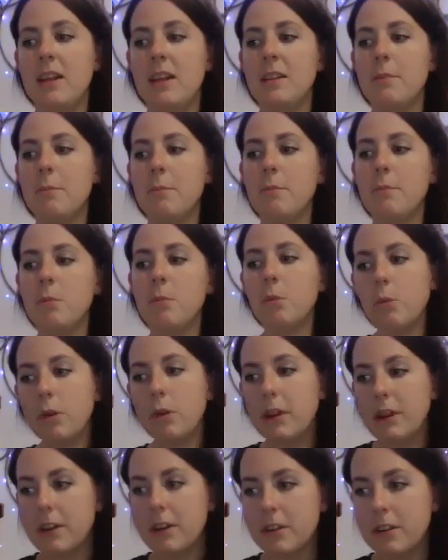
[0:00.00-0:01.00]
the more
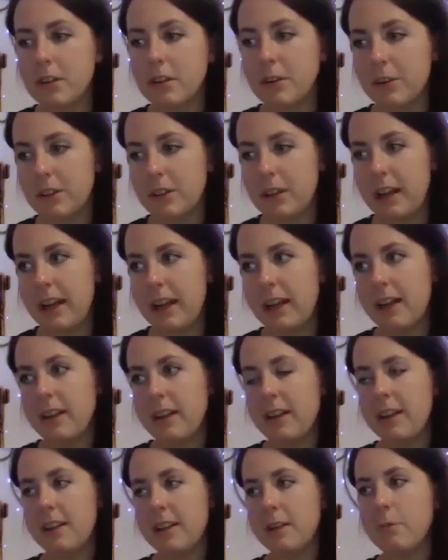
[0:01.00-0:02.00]

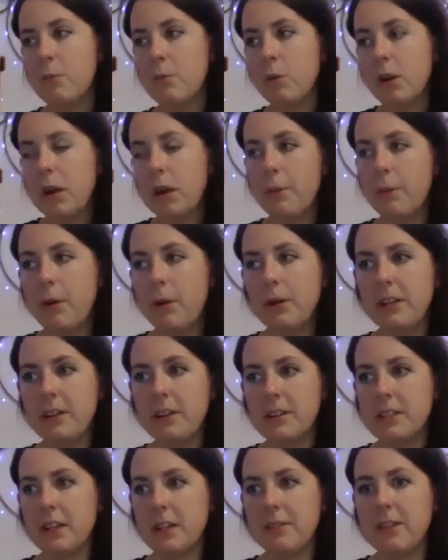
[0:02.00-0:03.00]
the more you're putting
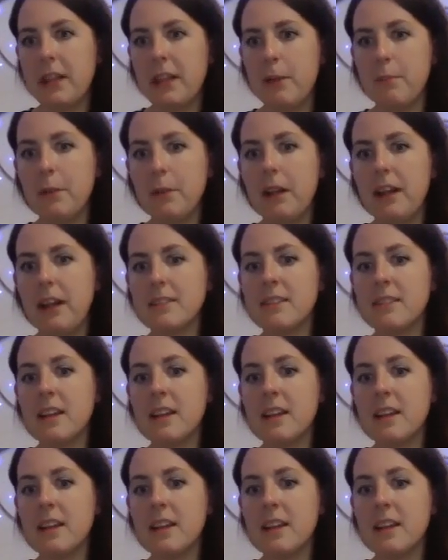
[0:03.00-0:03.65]
yourself in that place,